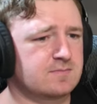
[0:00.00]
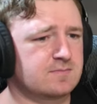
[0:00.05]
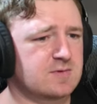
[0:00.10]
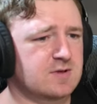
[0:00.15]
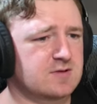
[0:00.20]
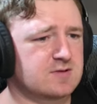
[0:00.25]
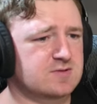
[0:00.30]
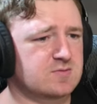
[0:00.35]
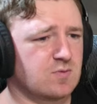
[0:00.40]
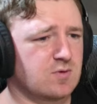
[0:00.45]

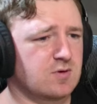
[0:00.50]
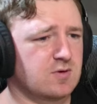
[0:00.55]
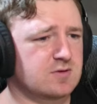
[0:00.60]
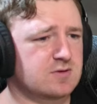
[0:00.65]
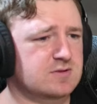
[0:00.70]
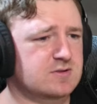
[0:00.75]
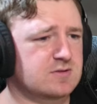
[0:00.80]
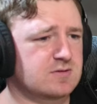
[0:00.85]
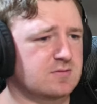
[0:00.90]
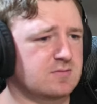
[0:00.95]
There's
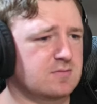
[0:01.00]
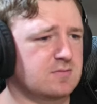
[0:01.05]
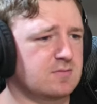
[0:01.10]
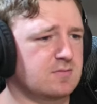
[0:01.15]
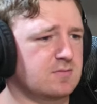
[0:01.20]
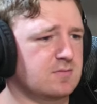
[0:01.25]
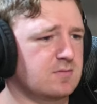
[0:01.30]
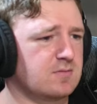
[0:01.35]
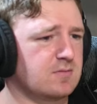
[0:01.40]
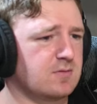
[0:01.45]
Walsh.
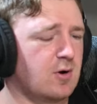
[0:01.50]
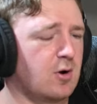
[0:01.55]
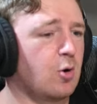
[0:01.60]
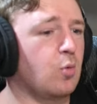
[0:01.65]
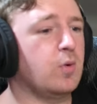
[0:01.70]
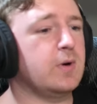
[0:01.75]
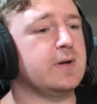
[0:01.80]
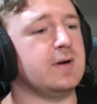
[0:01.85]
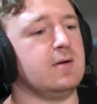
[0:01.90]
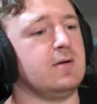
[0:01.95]
Oh,
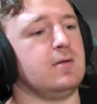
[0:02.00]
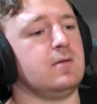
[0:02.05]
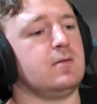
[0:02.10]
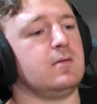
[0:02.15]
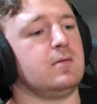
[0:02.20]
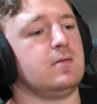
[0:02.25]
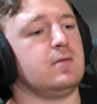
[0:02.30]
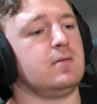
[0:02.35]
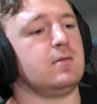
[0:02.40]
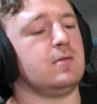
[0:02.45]
wouldn't.
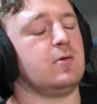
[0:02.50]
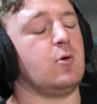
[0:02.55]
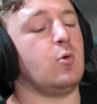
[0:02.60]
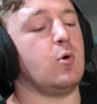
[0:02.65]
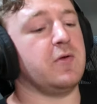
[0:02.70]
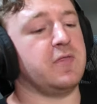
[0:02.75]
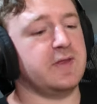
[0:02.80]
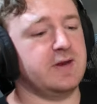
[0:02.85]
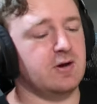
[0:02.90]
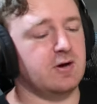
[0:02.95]
Oh,
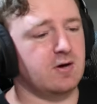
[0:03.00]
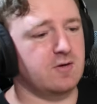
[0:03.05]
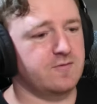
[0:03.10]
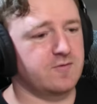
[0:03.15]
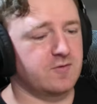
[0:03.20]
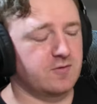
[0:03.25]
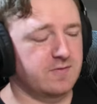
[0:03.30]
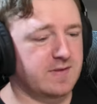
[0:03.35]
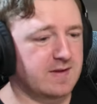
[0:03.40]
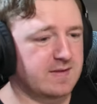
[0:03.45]
I thought he
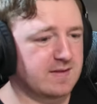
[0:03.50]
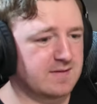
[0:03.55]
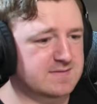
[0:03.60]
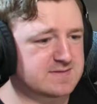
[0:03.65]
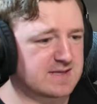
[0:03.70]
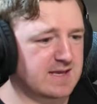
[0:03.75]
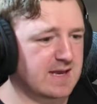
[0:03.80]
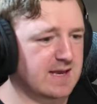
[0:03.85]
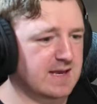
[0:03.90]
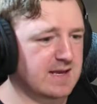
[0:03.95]
offloaded that. That was
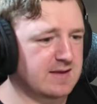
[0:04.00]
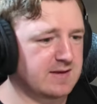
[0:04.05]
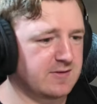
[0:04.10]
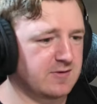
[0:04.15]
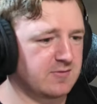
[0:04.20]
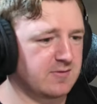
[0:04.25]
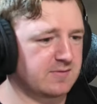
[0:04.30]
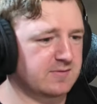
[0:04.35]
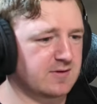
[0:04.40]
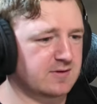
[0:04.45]
a hand,
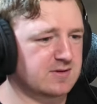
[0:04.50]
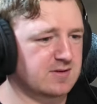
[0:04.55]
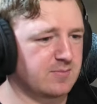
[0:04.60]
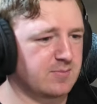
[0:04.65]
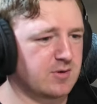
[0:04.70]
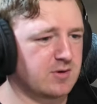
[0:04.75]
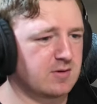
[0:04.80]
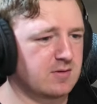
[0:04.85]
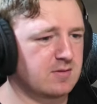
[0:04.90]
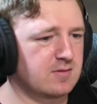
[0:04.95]
though, not the
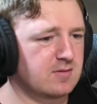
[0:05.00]
ball.